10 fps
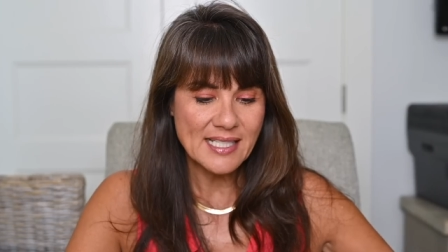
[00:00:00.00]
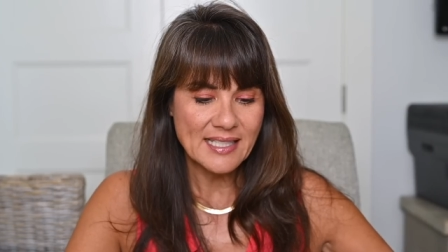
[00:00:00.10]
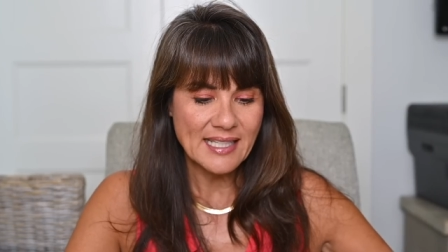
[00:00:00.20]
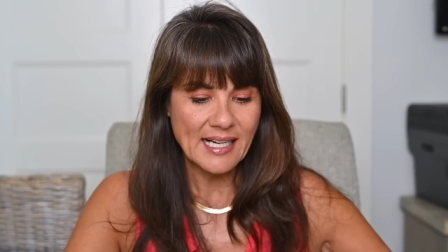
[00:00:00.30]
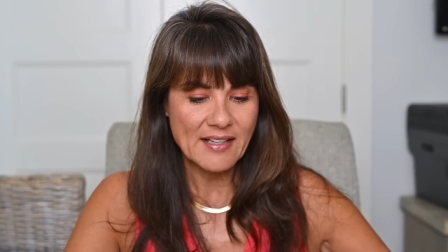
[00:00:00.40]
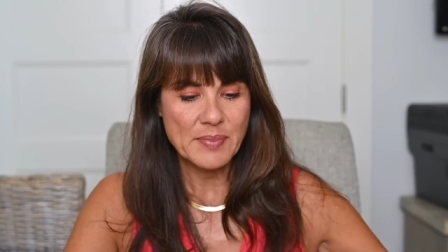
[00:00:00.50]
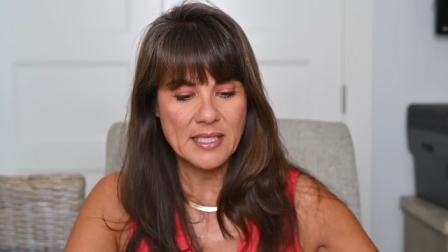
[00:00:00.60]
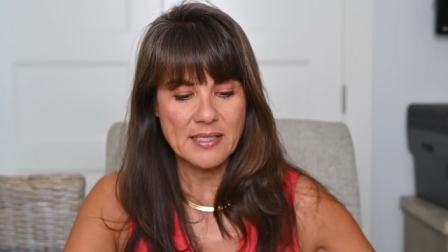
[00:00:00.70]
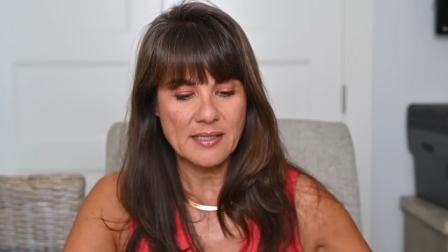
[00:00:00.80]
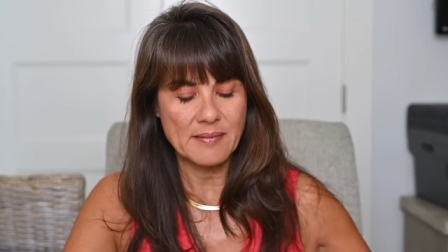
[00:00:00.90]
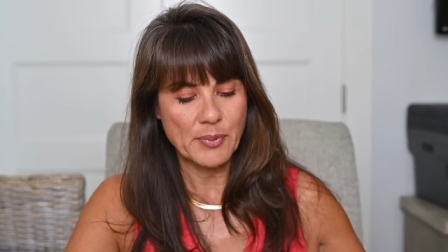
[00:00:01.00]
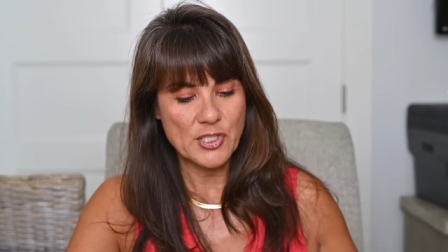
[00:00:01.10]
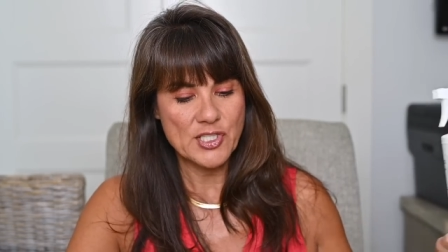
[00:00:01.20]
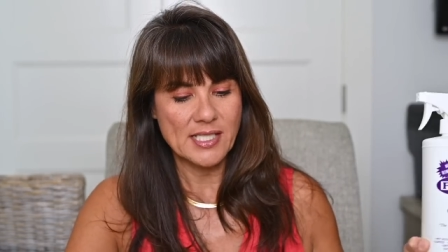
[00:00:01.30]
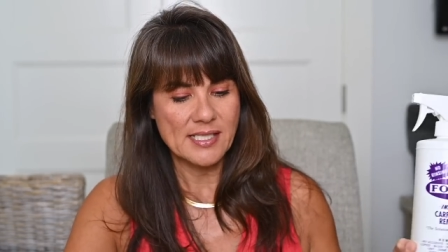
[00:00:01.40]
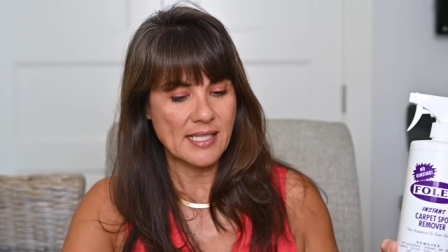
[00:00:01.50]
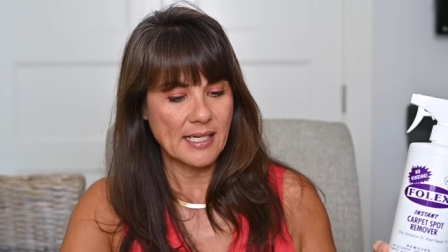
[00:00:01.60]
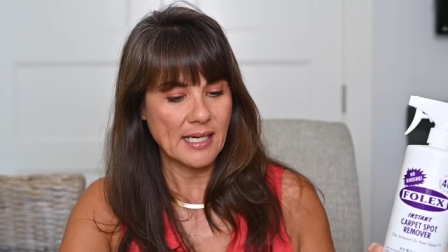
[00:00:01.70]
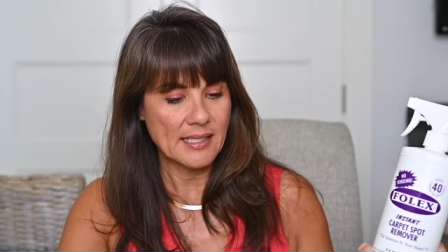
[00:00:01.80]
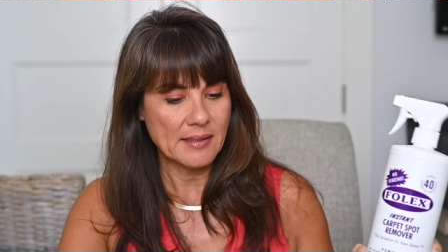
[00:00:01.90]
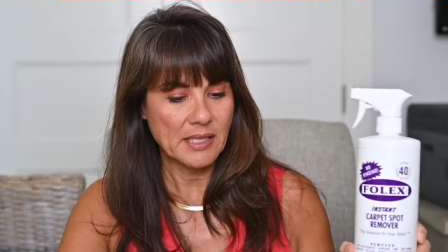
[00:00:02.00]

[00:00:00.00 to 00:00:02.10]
thing that I've been purchased that I am